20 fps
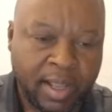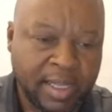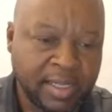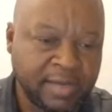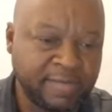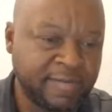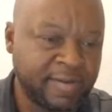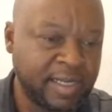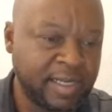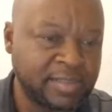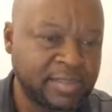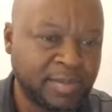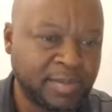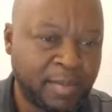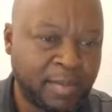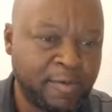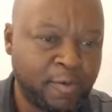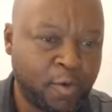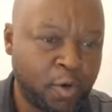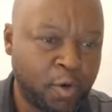And if Grace
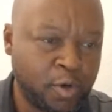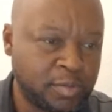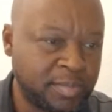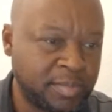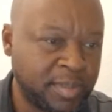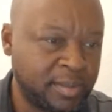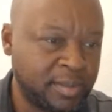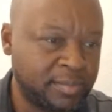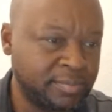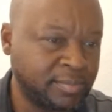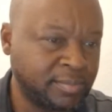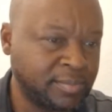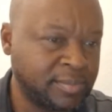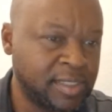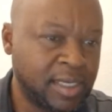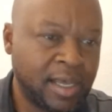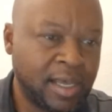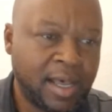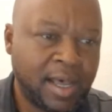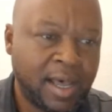Mugabe calls me,
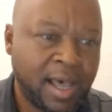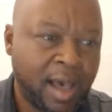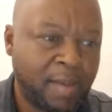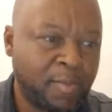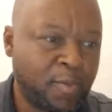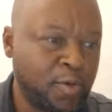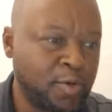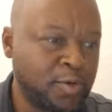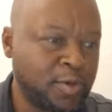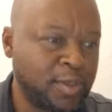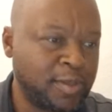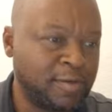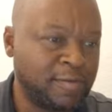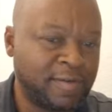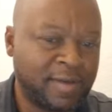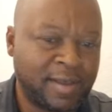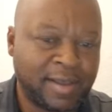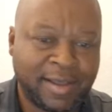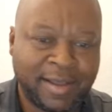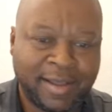I'm going to
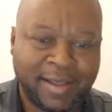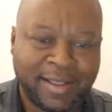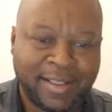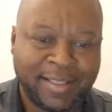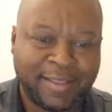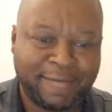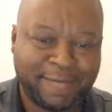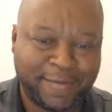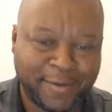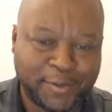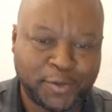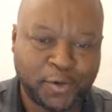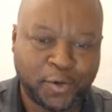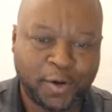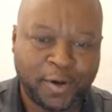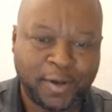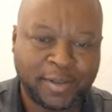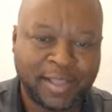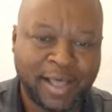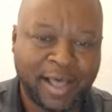give her the
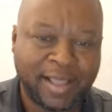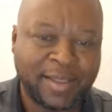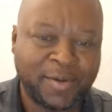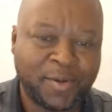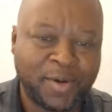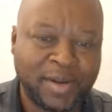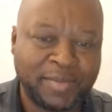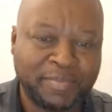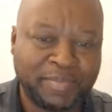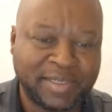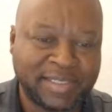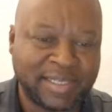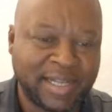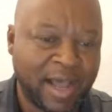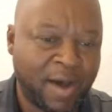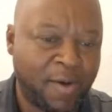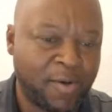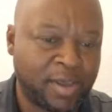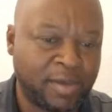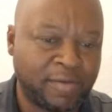video. The only
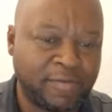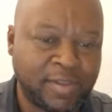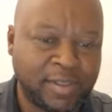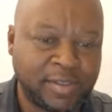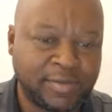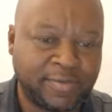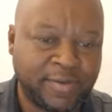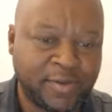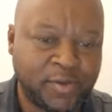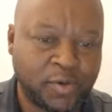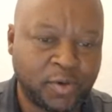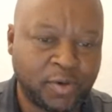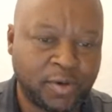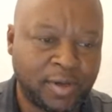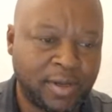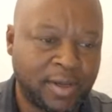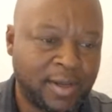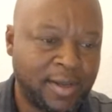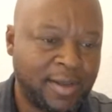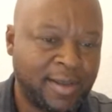person I'll give this video
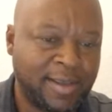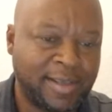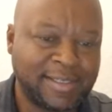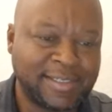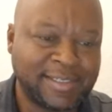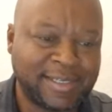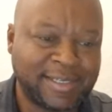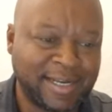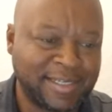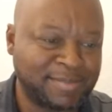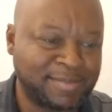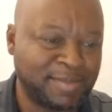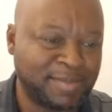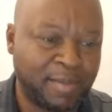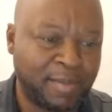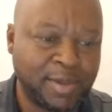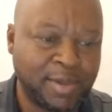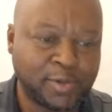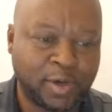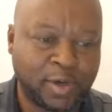is Grace
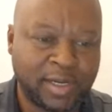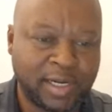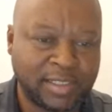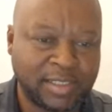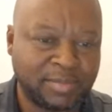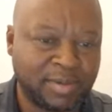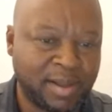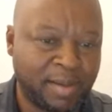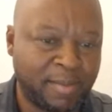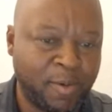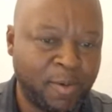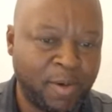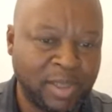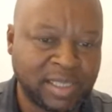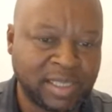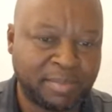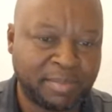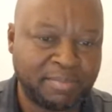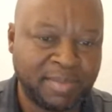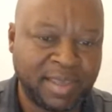Mugabe. So Grace Mugabe,
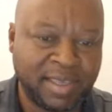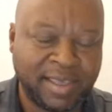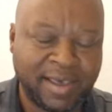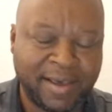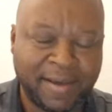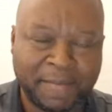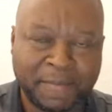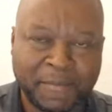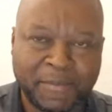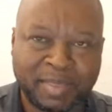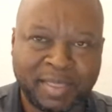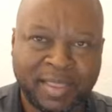WhatsApp me here.